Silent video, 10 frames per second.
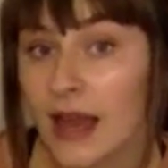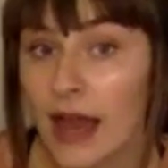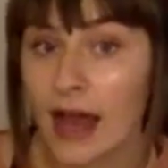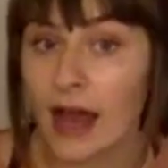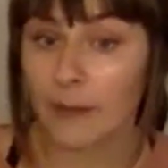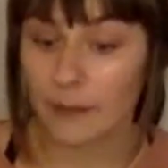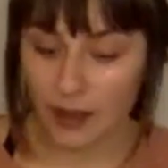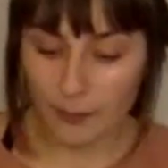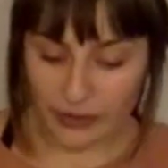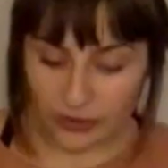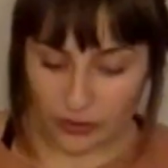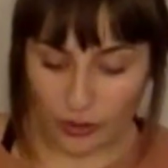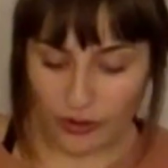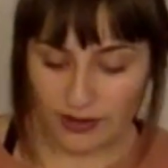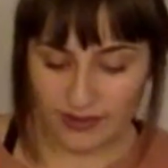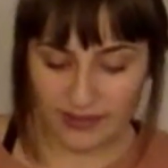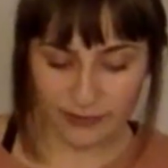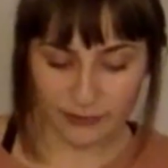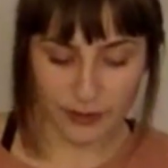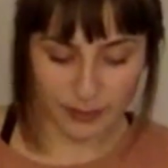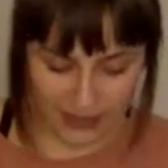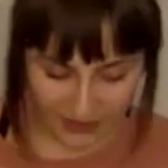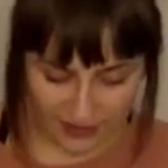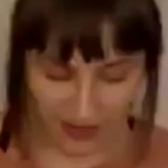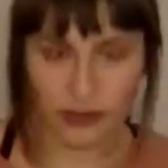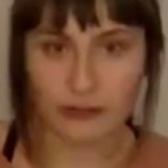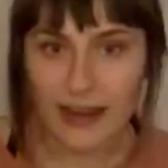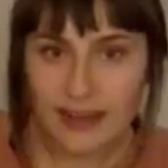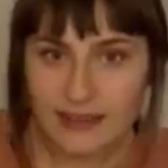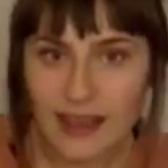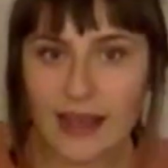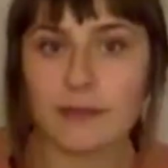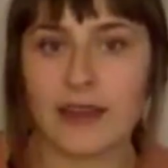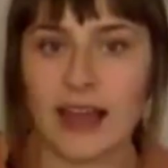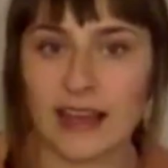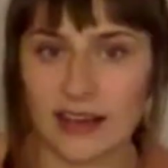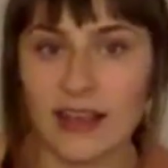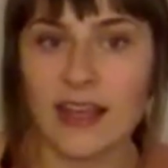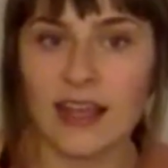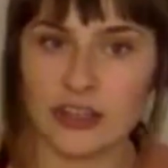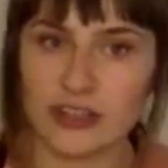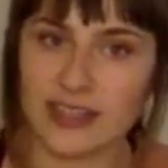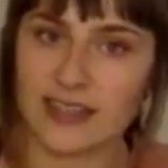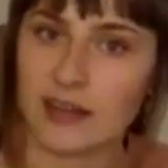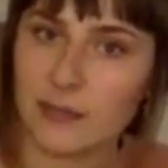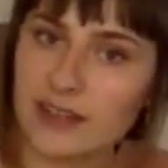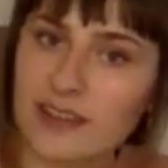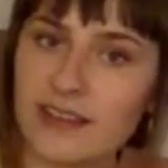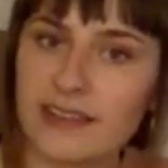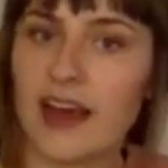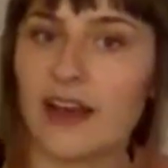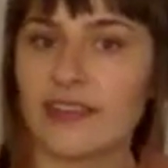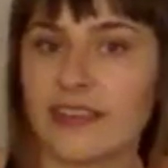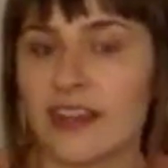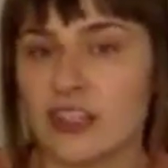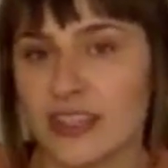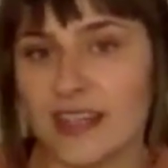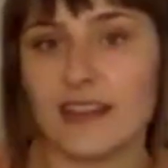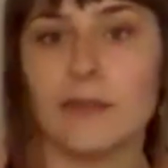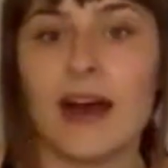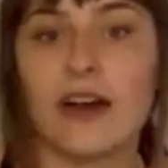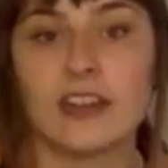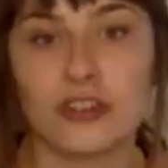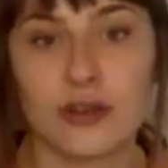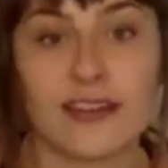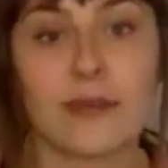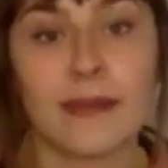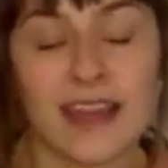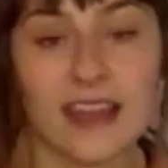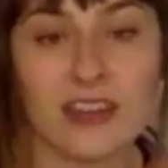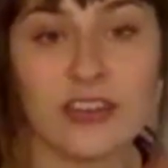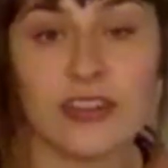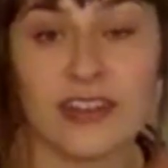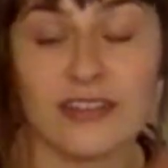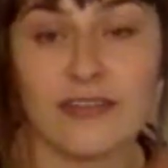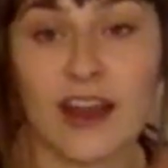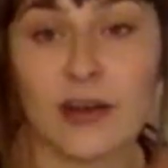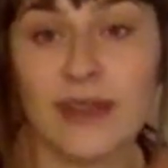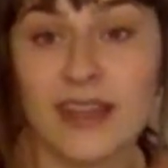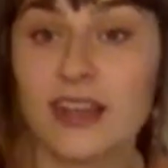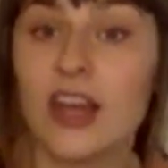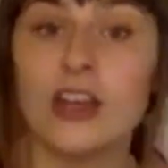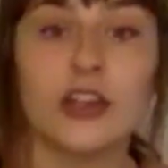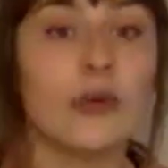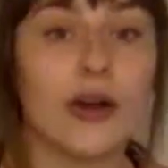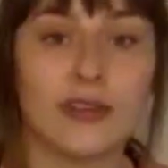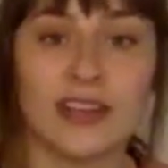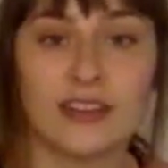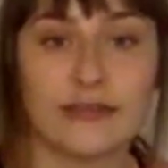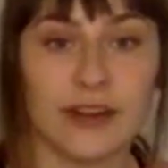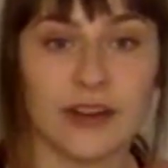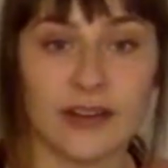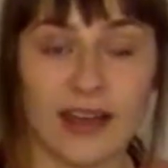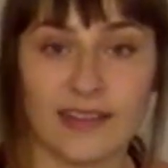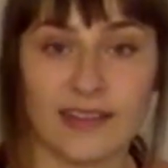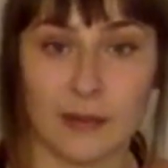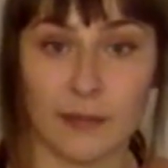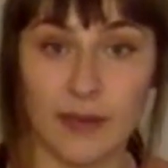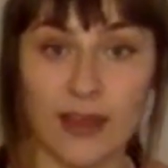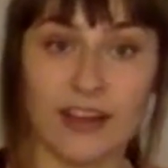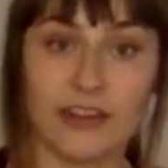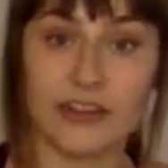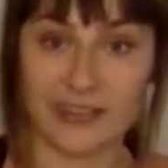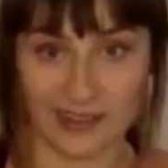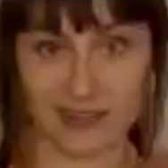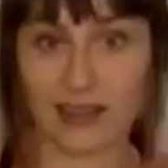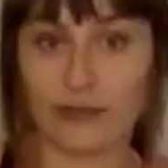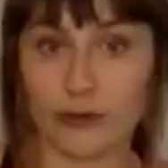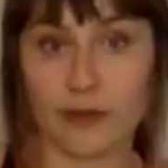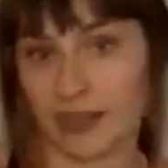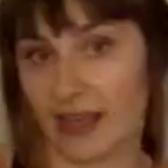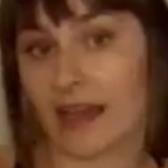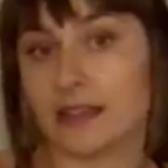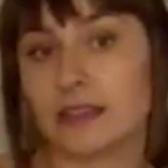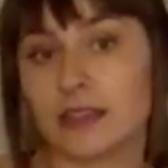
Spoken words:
But the goal is if you're planting on the right timeline and you're getting them into the cells and then you're getting them out to transplant into the environment, you won't need to fertilize them in their seedling form again.